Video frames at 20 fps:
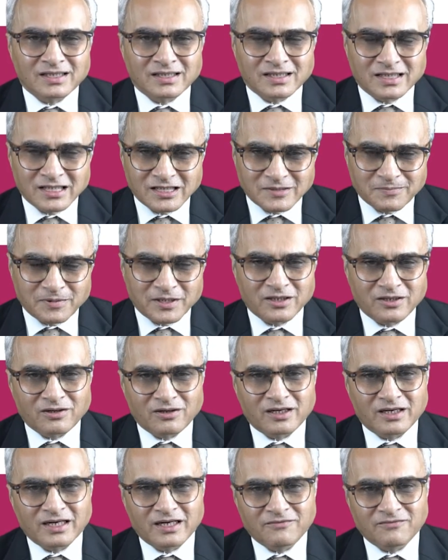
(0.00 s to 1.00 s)
this
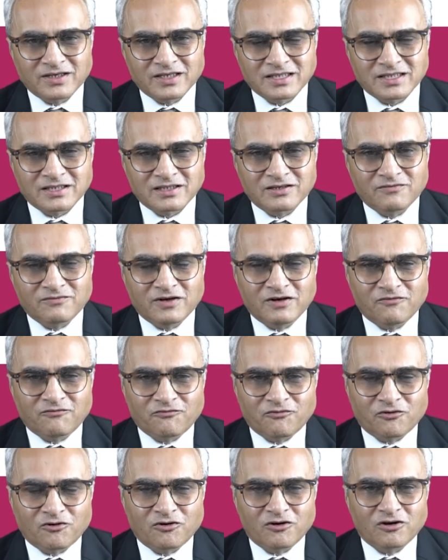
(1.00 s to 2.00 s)
particular investor will
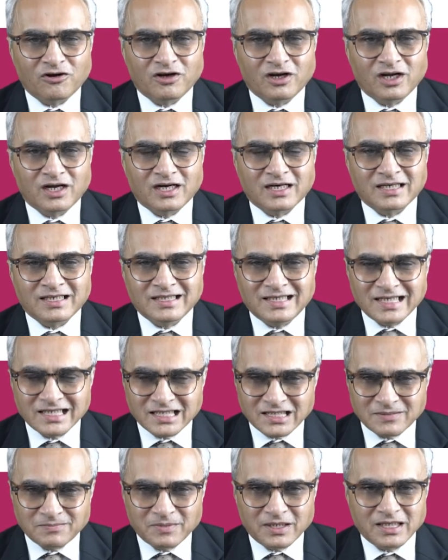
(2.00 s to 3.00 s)
fall
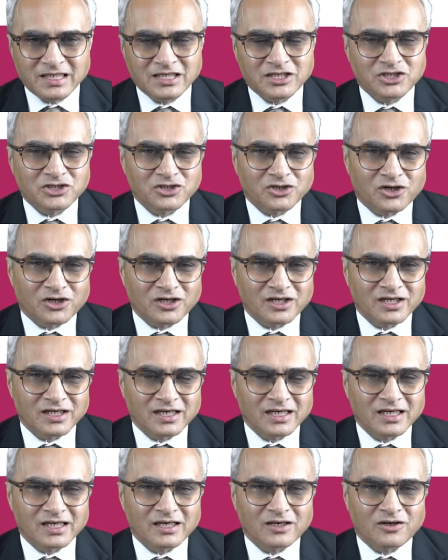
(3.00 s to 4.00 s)
dismally short
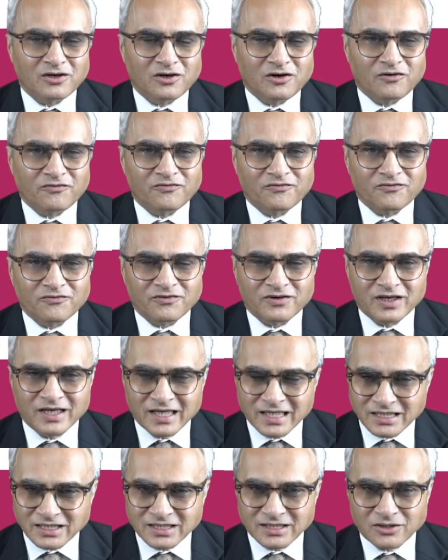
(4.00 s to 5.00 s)
of
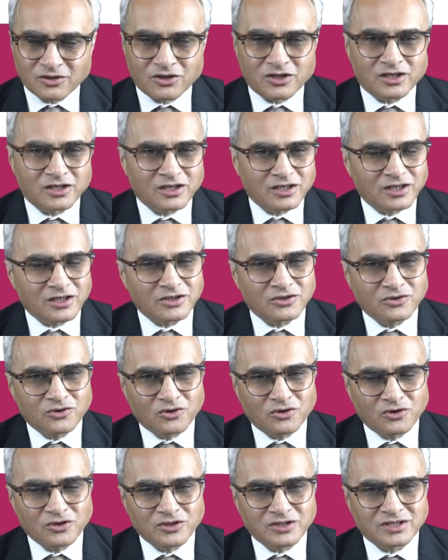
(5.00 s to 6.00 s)
his or her
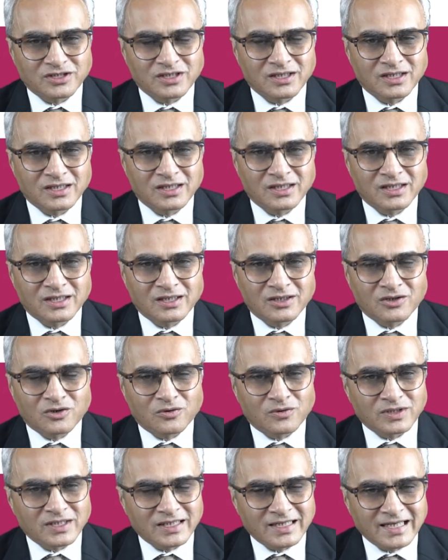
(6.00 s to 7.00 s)
goals
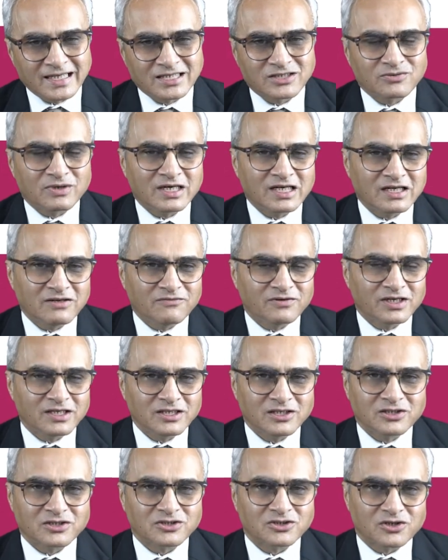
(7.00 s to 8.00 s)
over the next 21
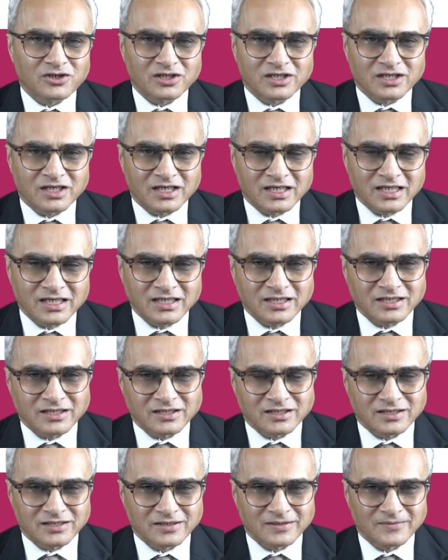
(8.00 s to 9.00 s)
years or 30
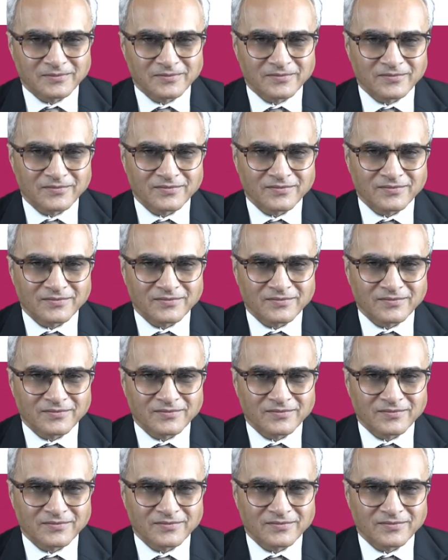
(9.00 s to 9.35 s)
years.